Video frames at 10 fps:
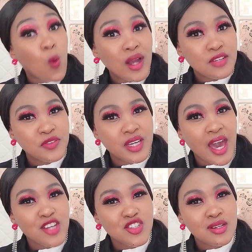
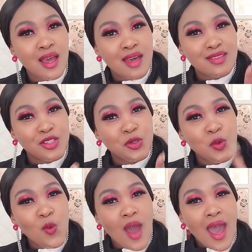qualification, then
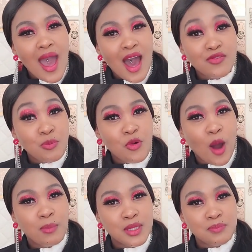you have a
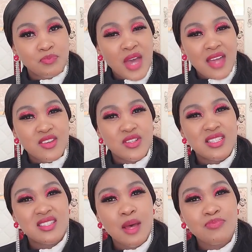problem. There
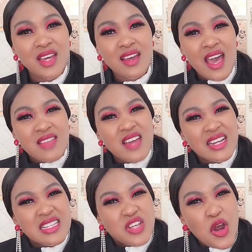is something
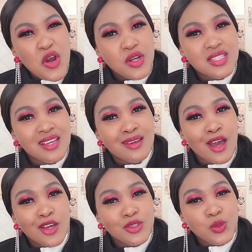that is
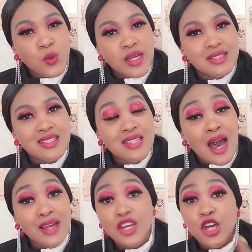hurting you
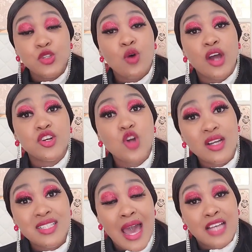inside. You are
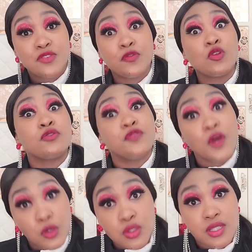not as
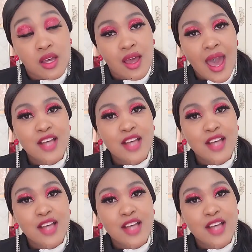fulfilled